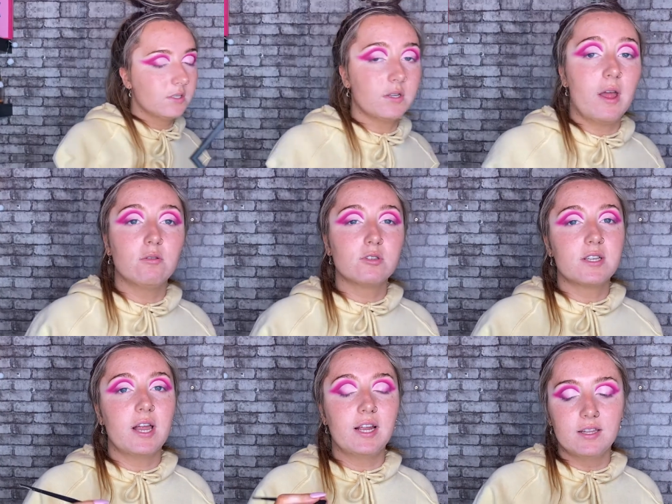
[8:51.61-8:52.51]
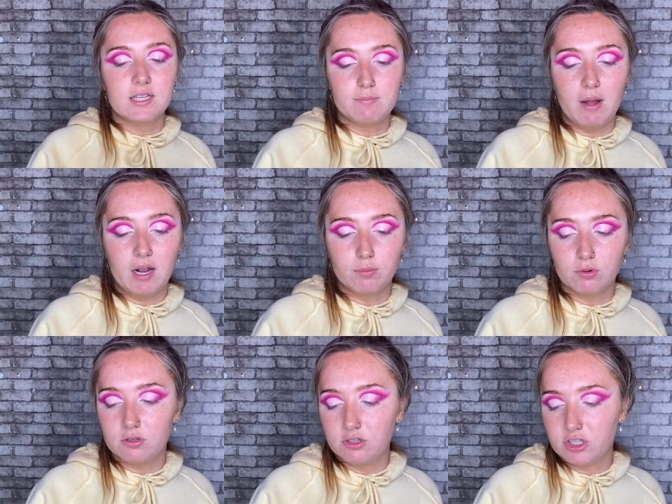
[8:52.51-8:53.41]
So now I'm just taking this MAC
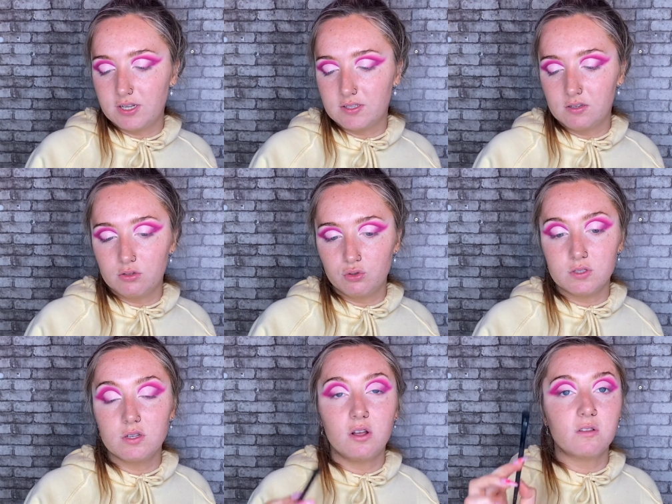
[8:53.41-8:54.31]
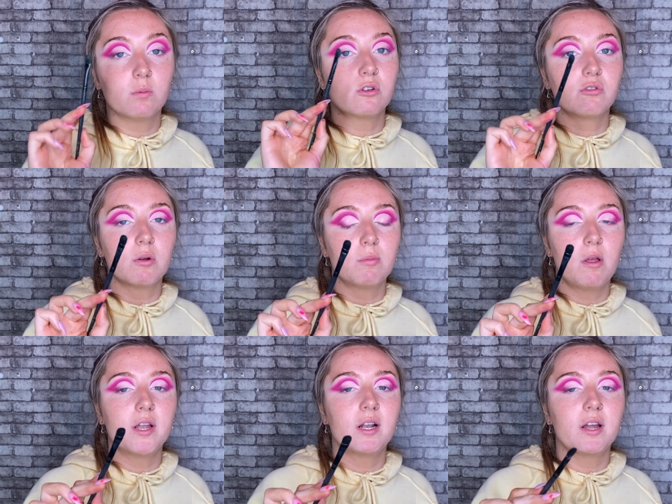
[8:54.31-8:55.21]
brush. It's just a nice brush for
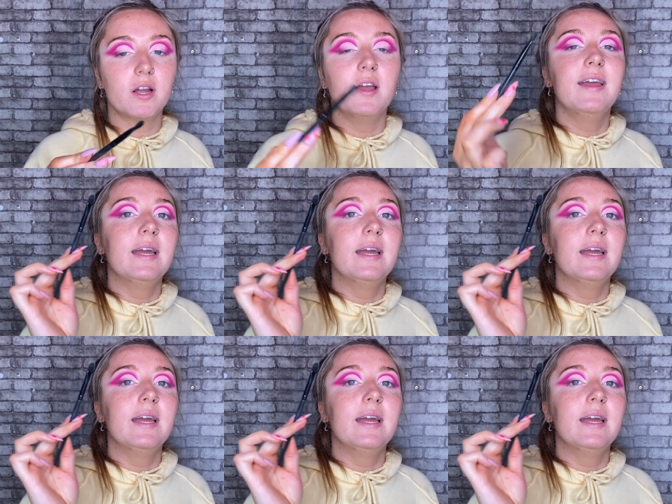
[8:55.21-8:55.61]
applying glitter.